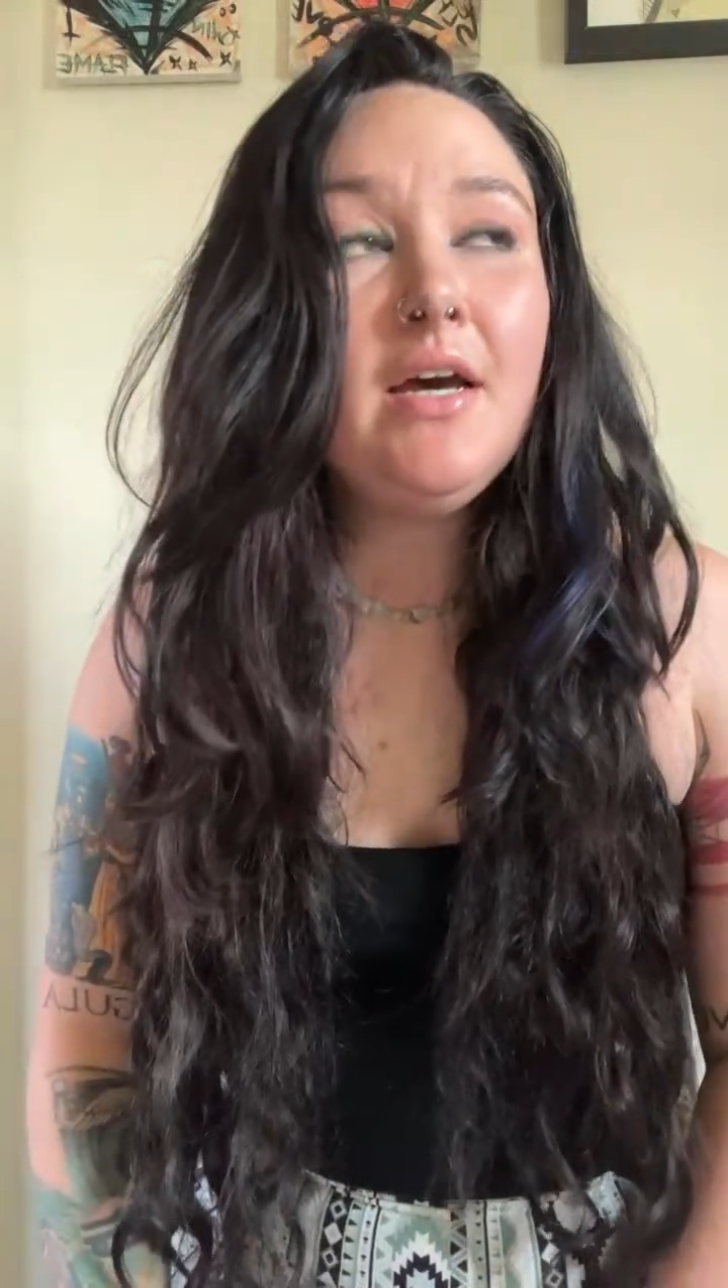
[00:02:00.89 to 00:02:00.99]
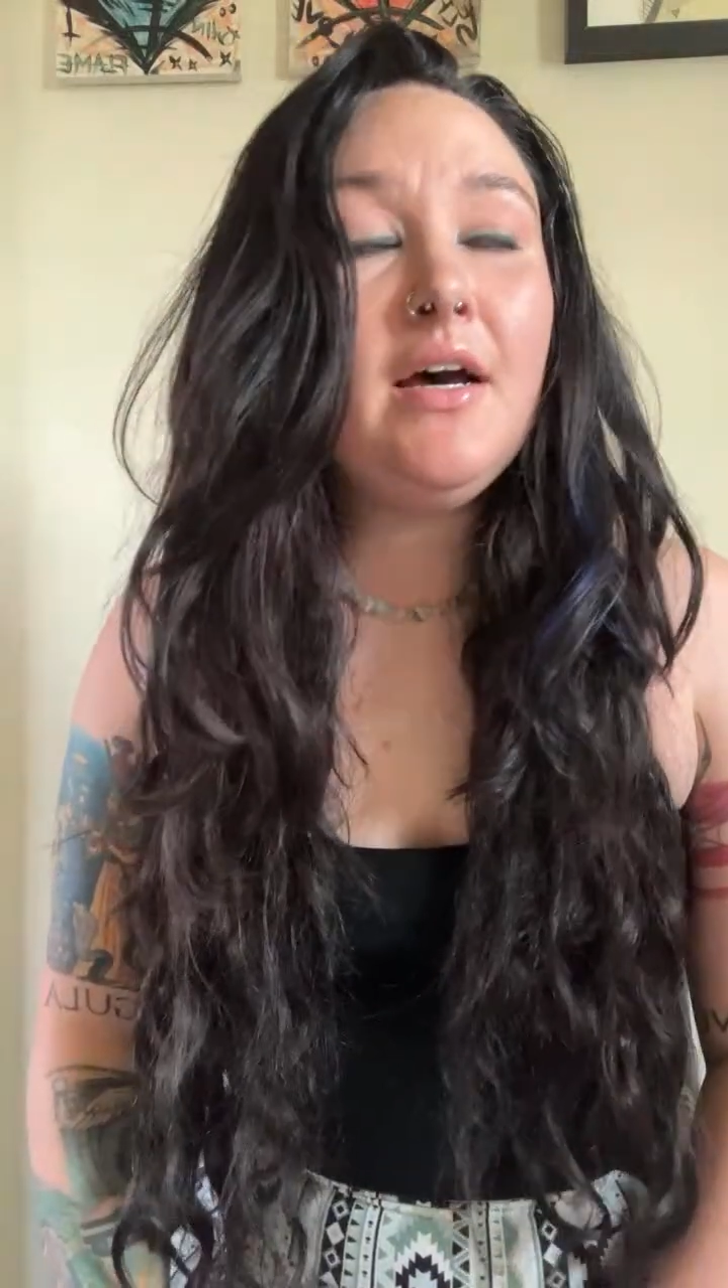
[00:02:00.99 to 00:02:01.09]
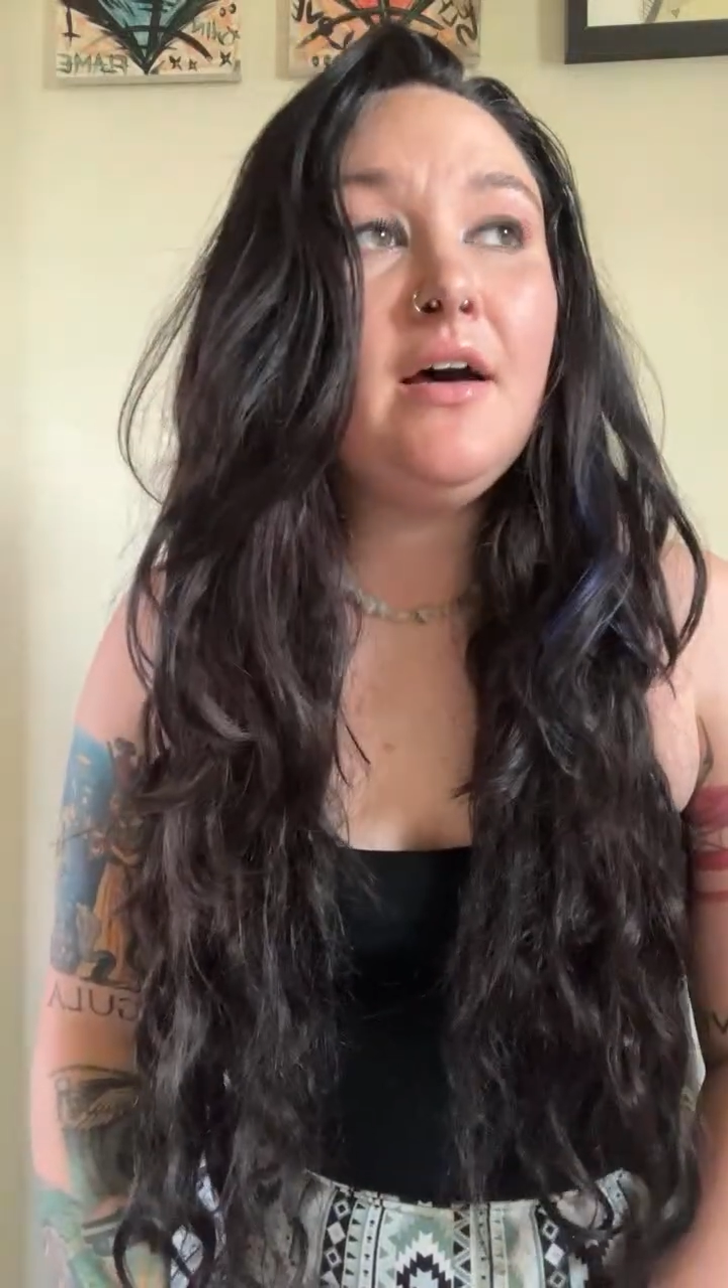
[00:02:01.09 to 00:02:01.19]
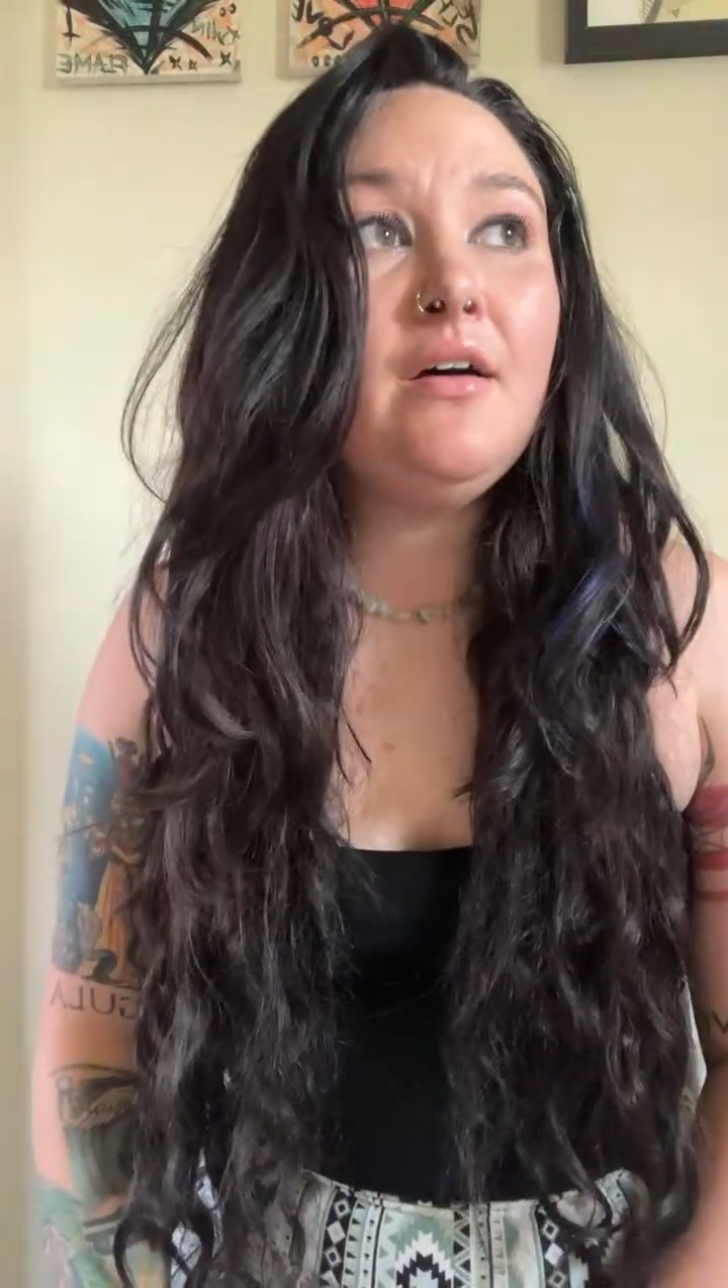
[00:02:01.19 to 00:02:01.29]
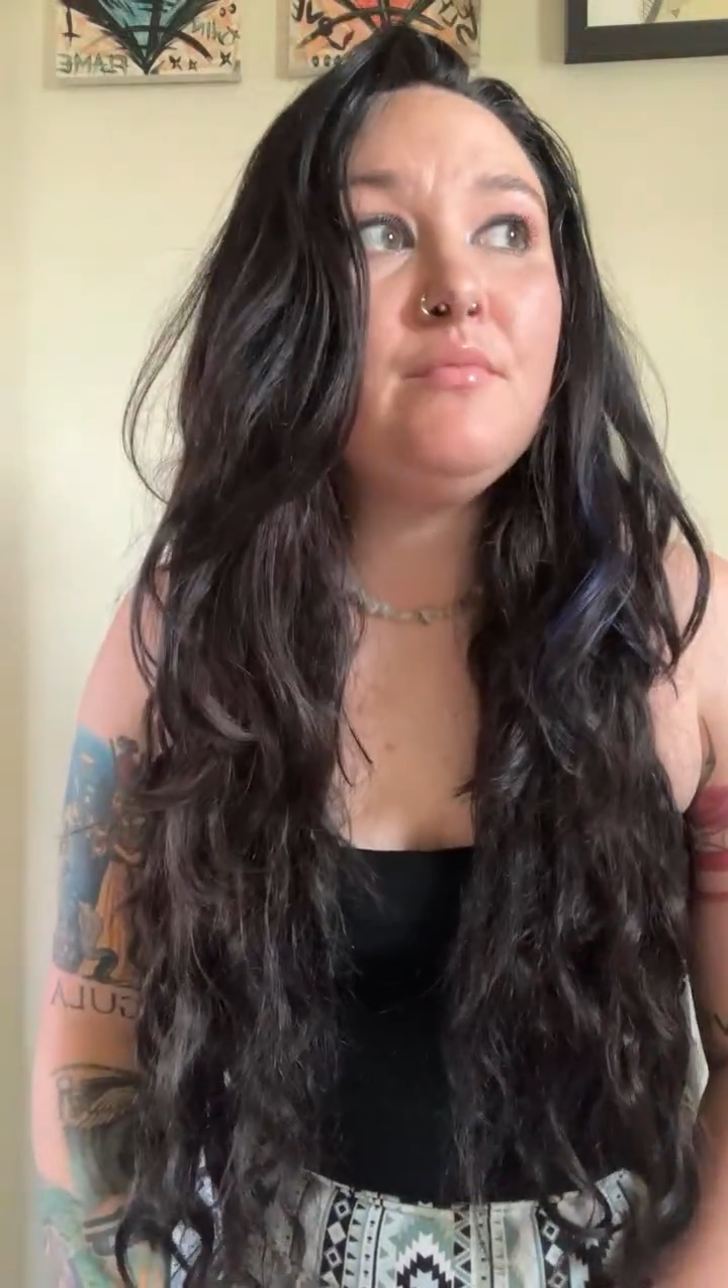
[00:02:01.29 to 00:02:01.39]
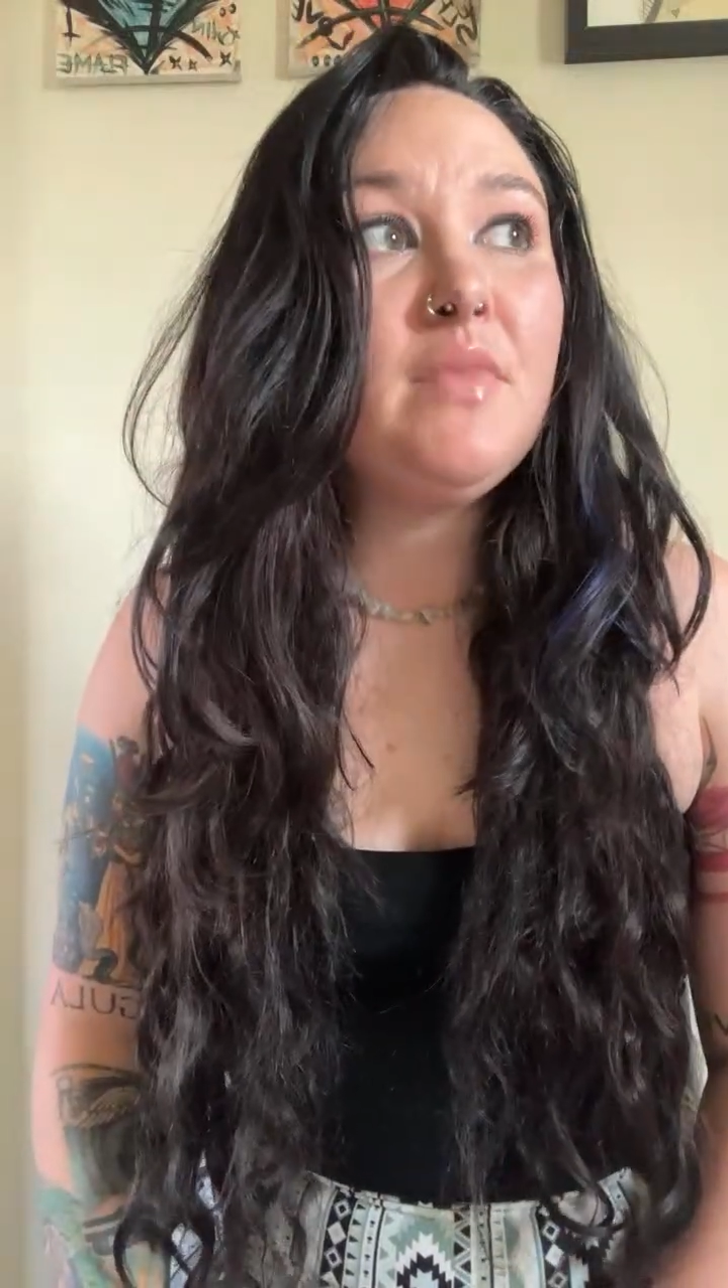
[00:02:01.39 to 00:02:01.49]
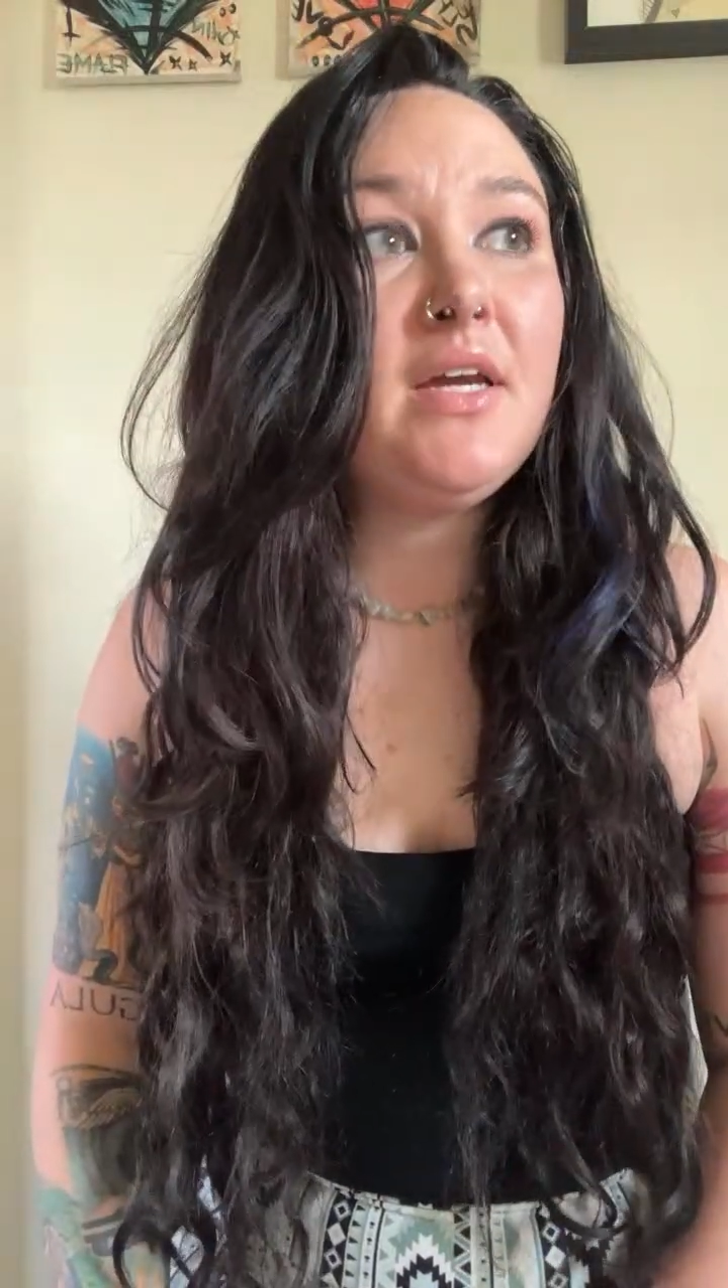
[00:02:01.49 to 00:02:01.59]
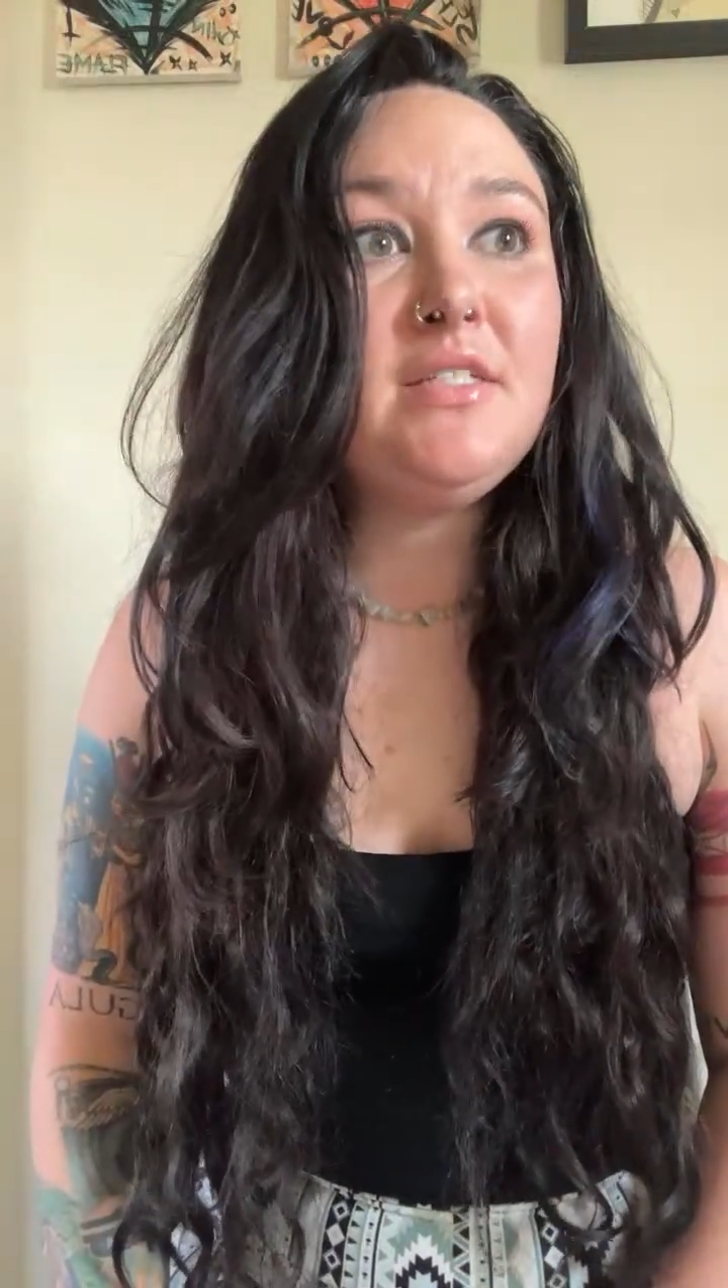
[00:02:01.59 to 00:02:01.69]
I